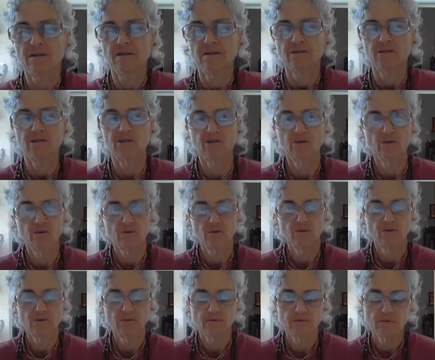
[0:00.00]
So
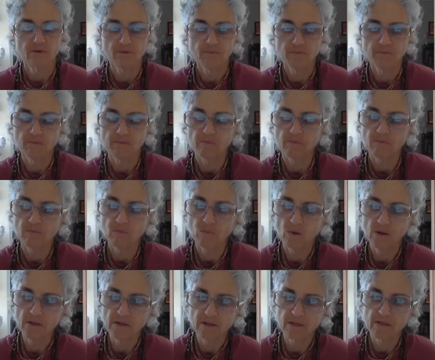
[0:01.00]

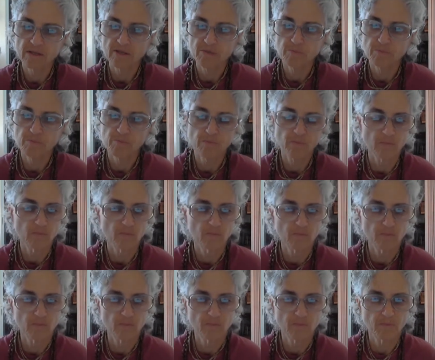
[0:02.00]
what this
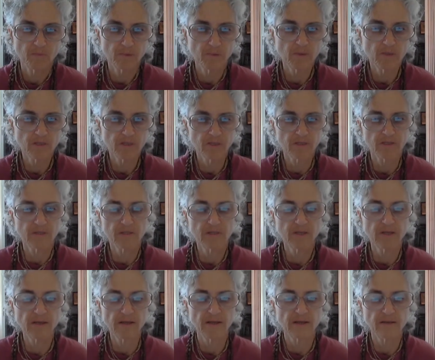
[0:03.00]
person
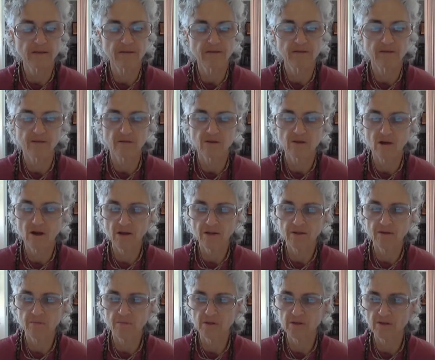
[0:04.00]
did that got
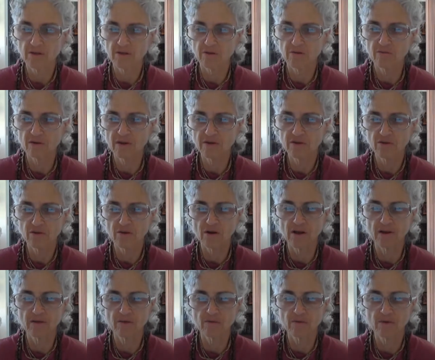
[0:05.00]
him into the
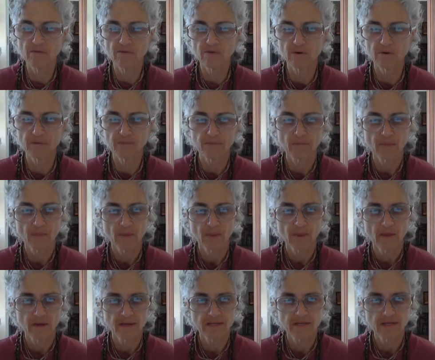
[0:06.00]
Vaitarani River
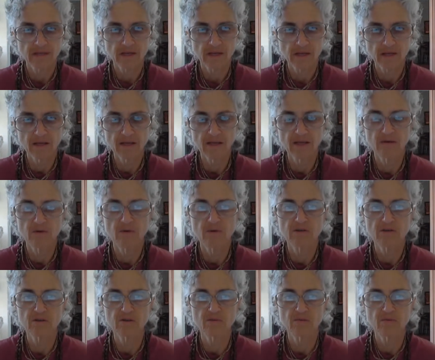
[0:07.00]
is that he was